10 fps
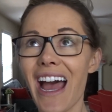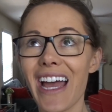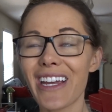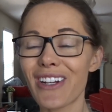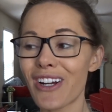
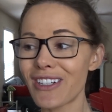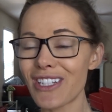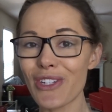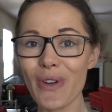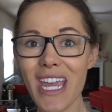I could
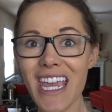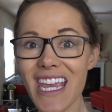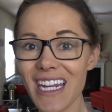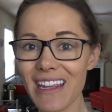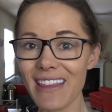hardly do
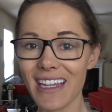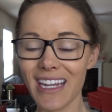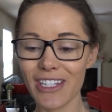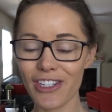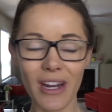anything
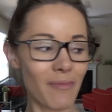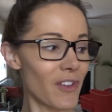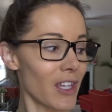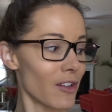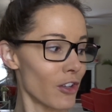yesterday. I'm
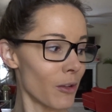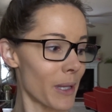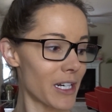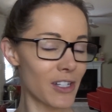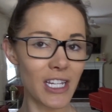feeling a little
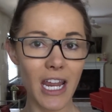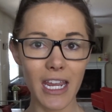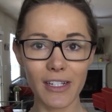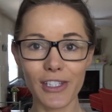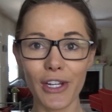better
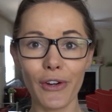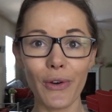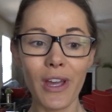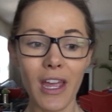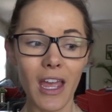today. So
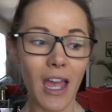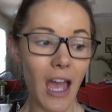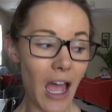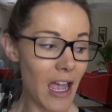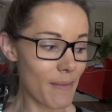
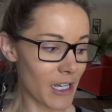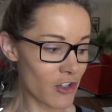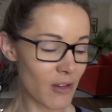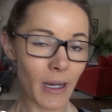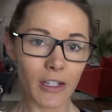I'm
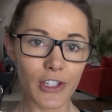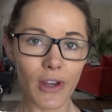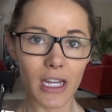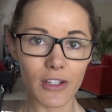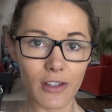actually about to
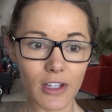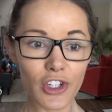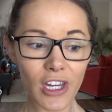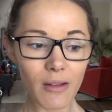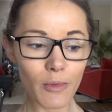head to the
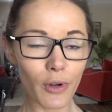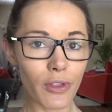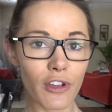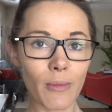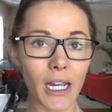gym, go
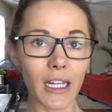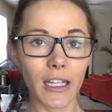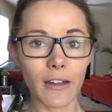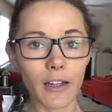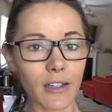through my
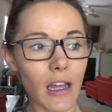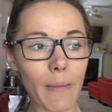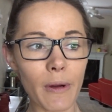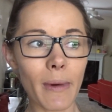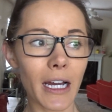like
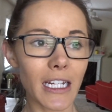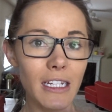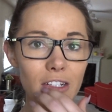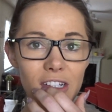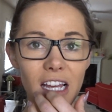upper
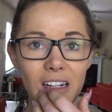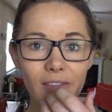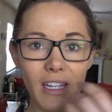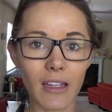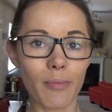body, just kind of
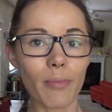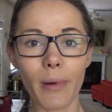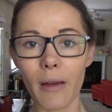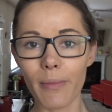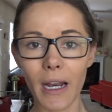like
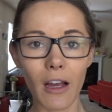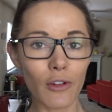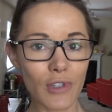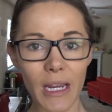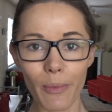pump it
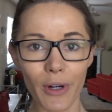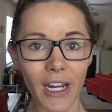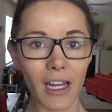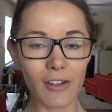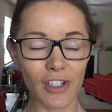out type
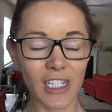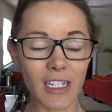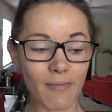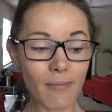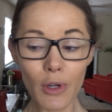workout,
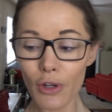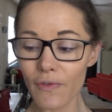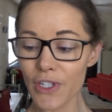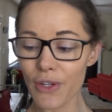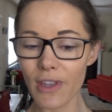just
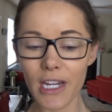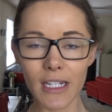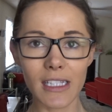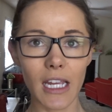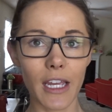move and do
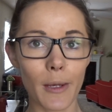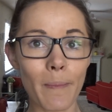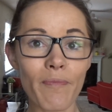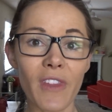things. And